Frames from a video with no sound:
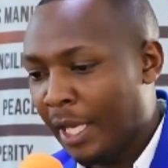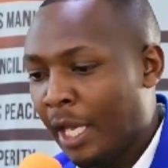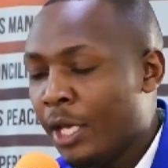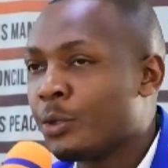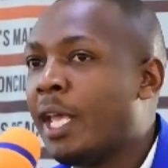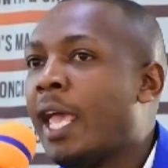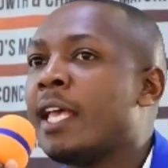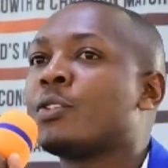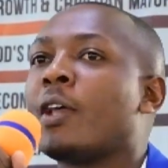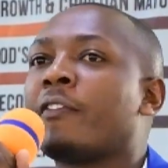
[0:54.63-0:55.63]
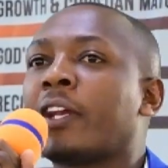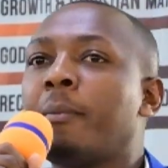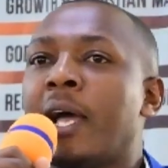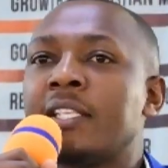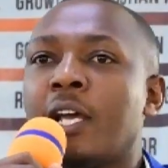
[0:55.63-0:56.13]
Today, as you are very
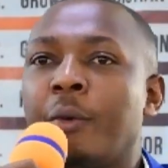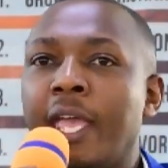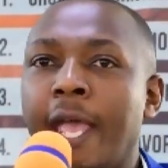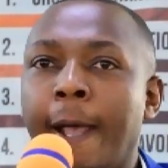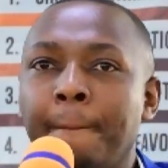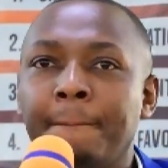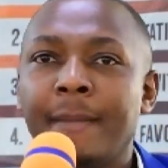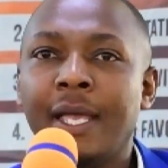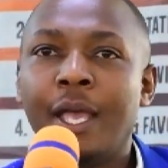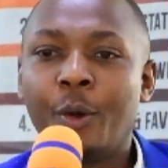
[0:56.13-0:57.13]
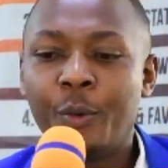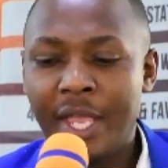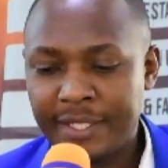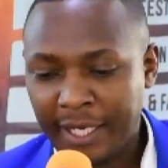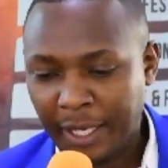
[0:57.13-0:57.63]
much aware, we are
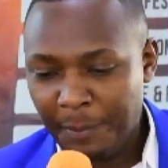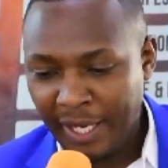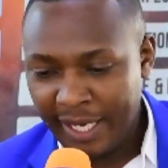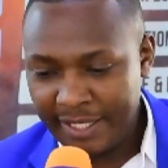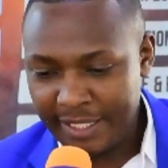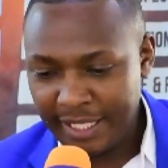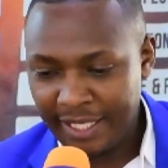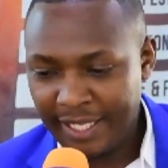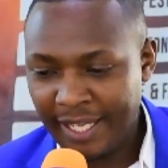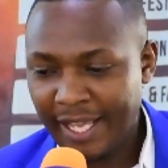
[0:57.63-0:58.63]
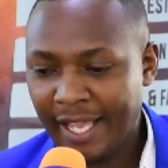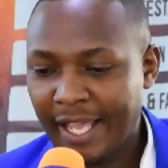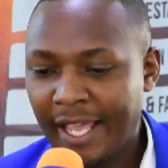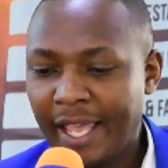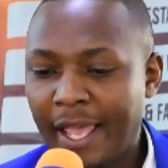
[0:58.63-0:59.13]
celebrating
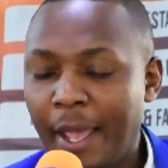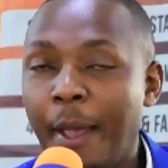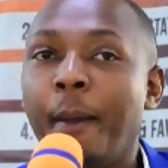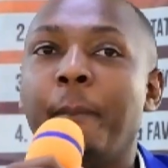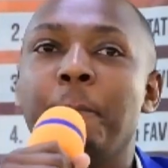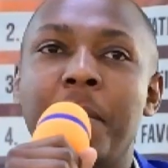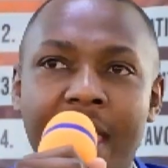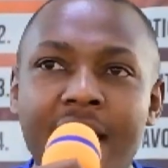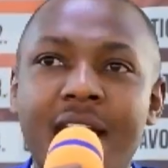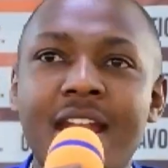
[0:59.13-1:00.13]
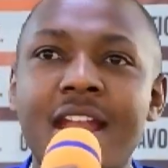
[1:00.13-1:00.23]
men.